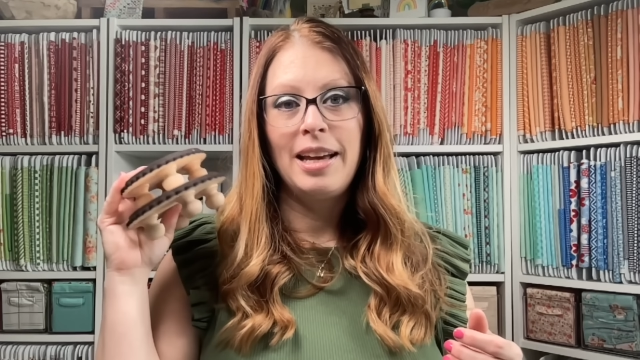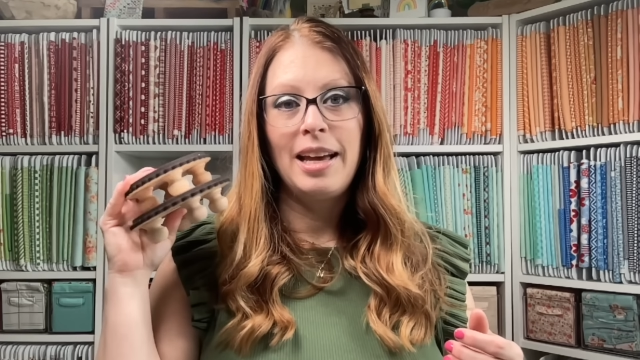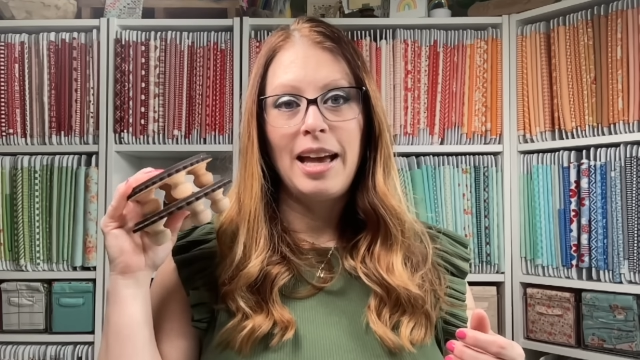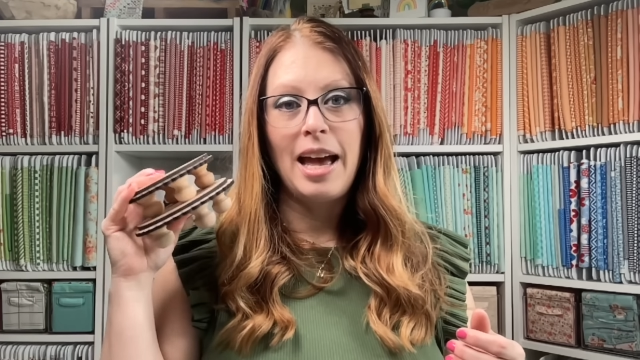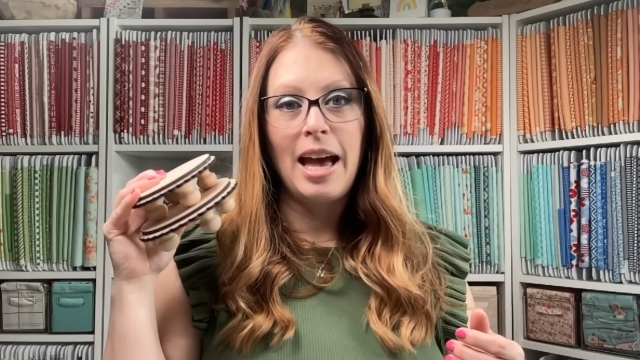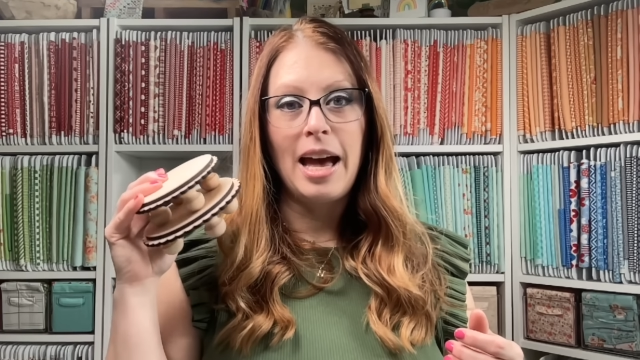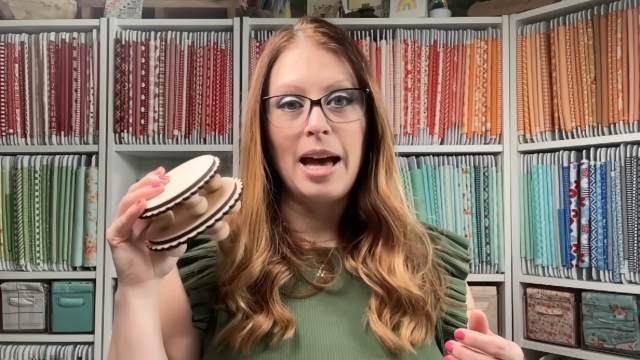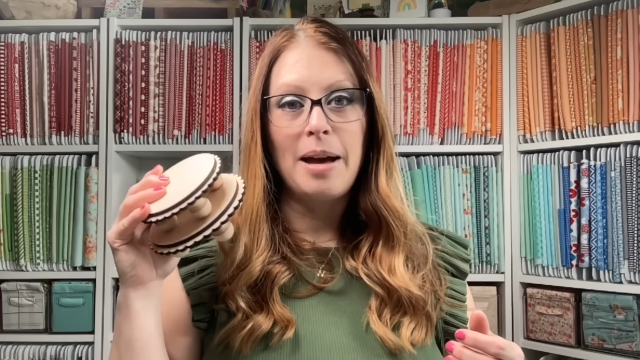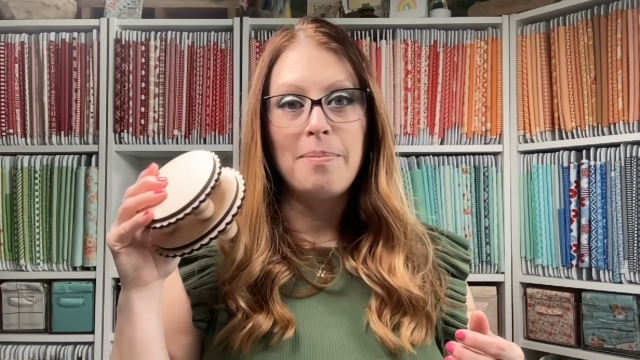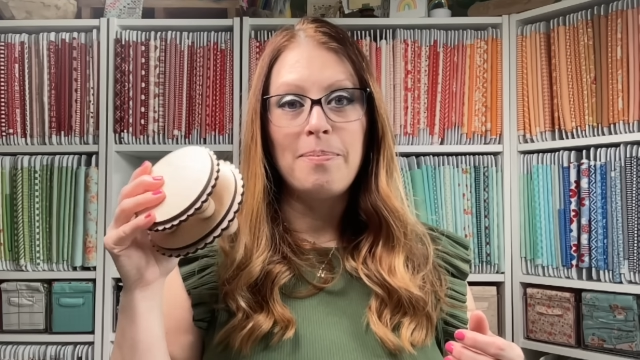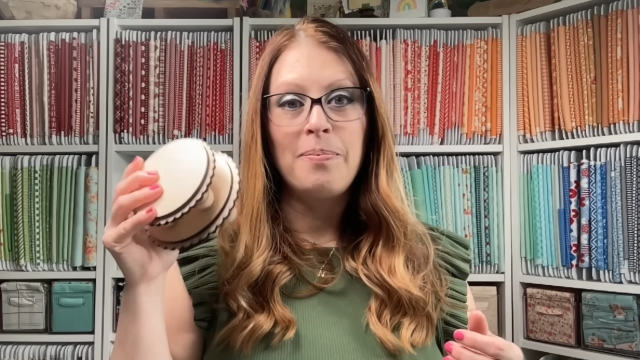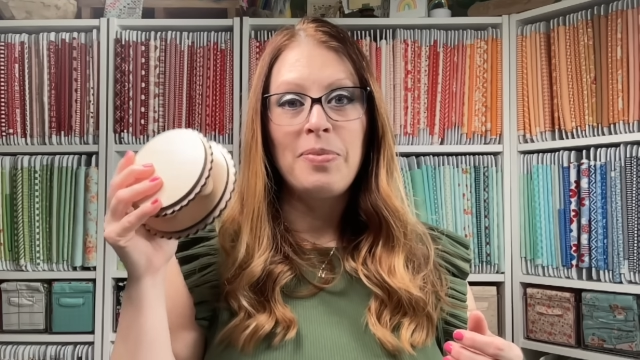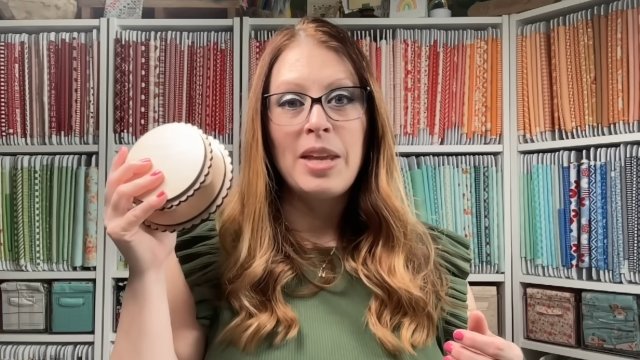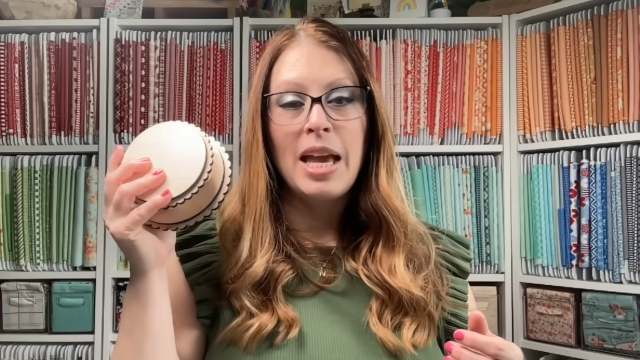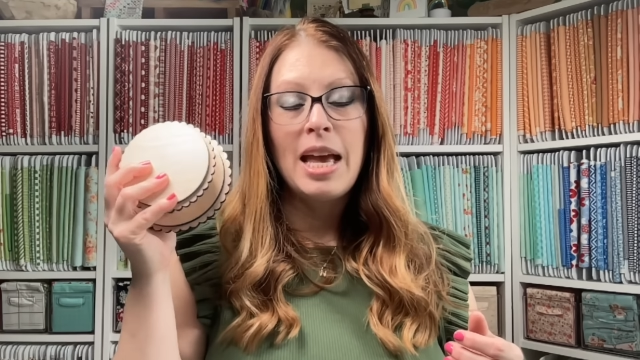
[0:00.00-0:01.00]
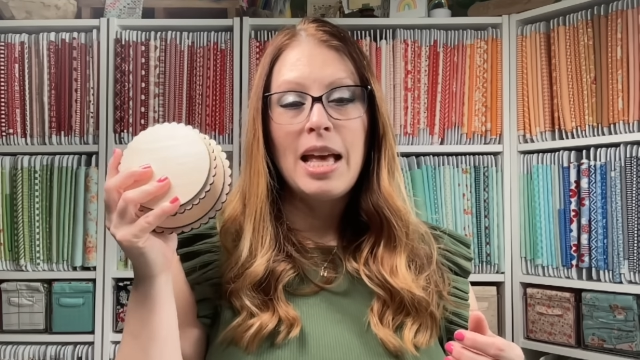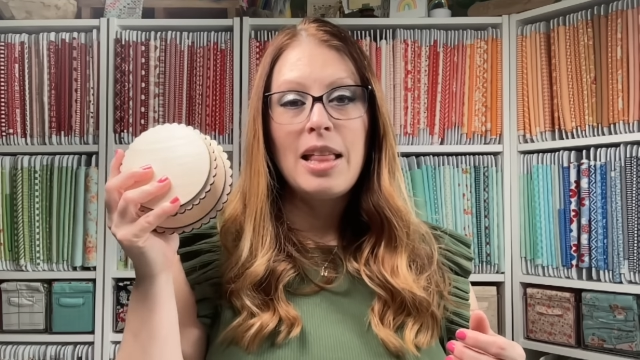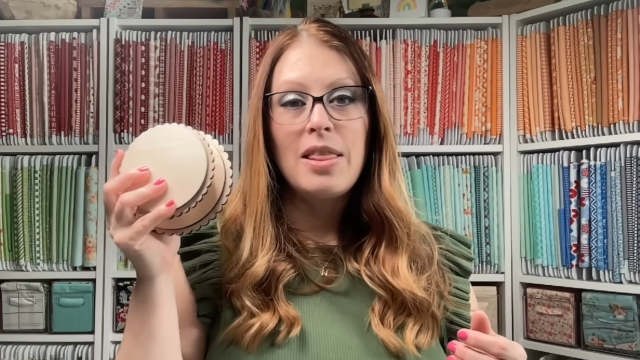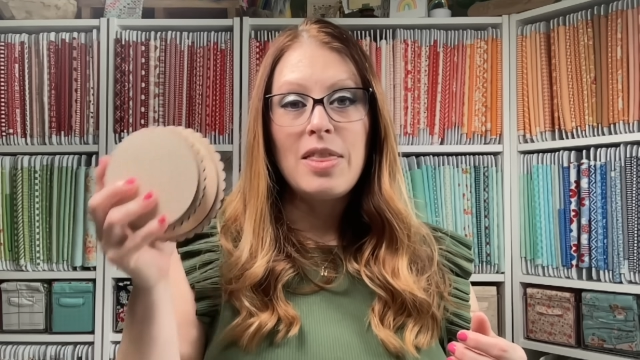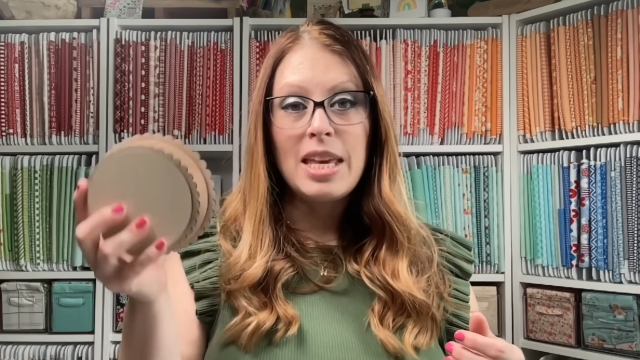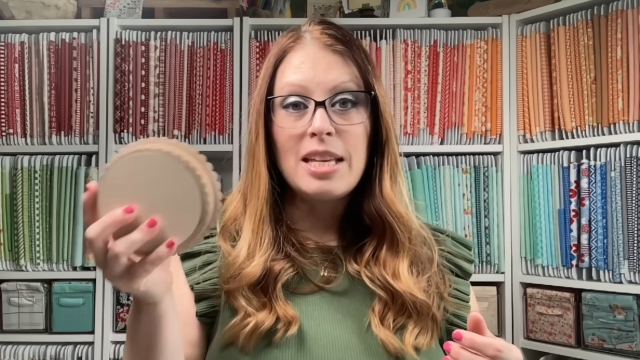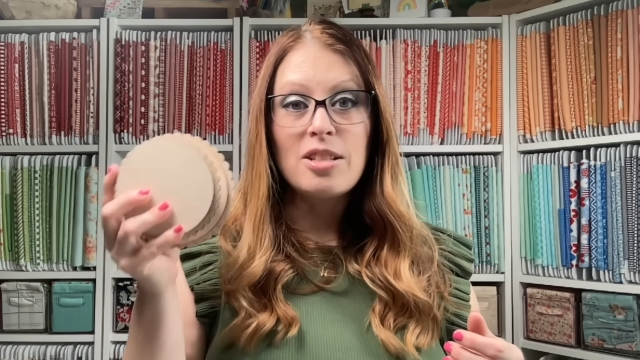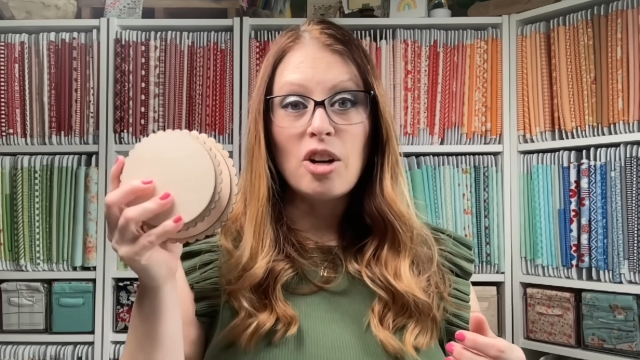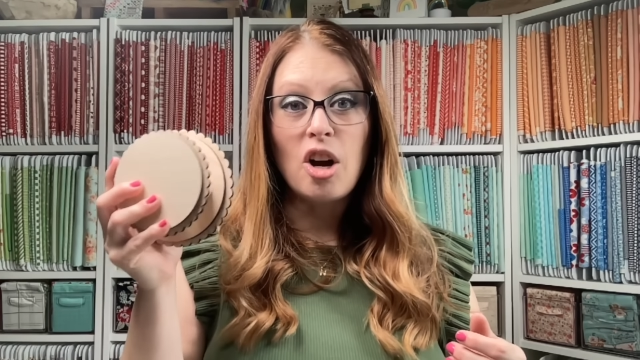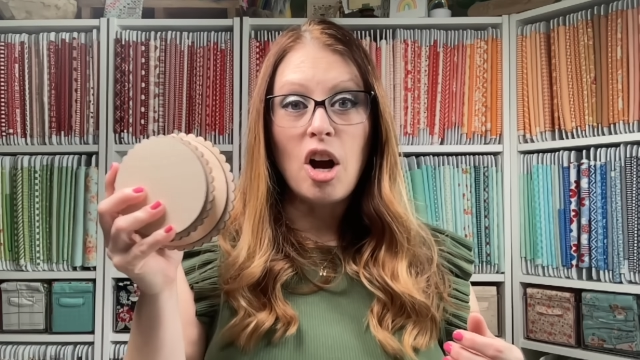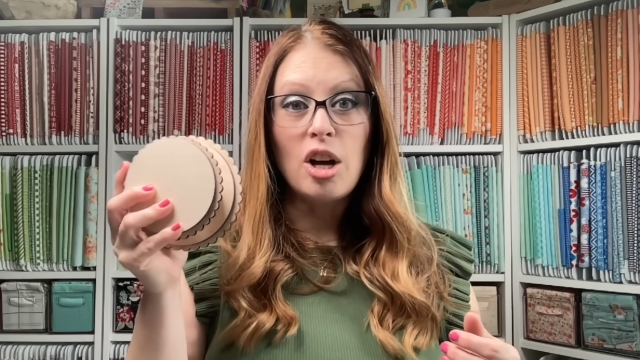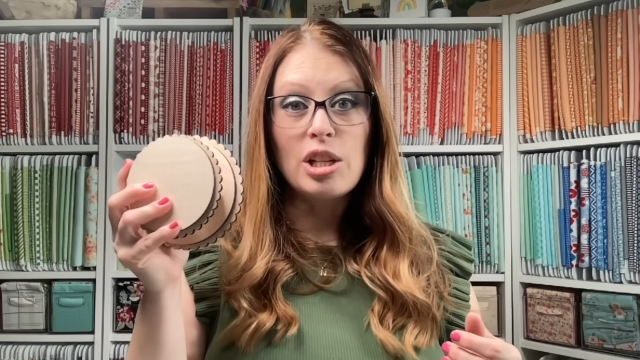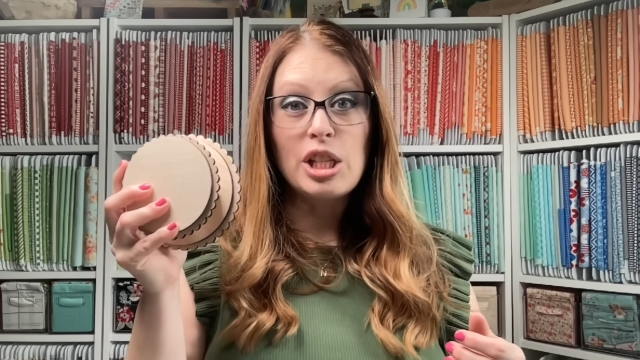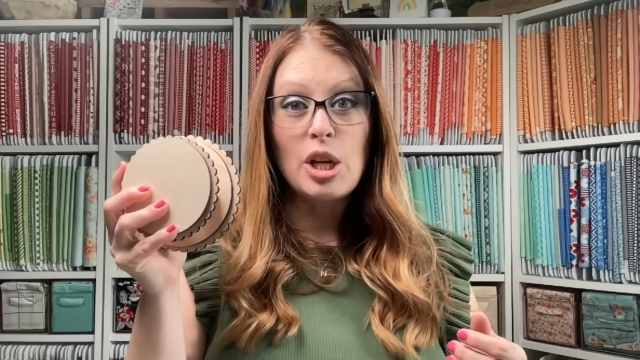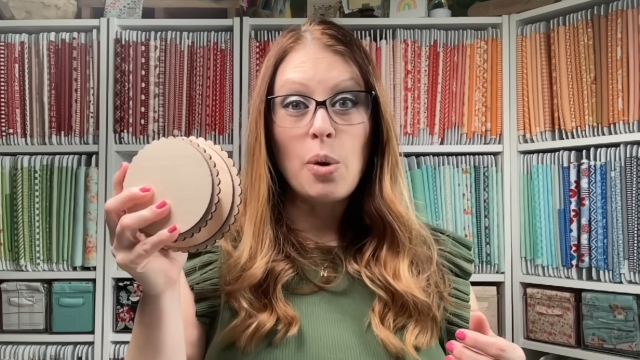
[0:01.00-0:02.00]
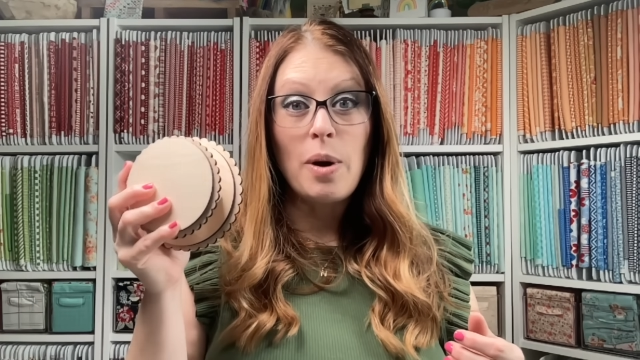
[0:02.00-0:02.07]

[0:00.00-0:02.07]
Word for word: um, these are also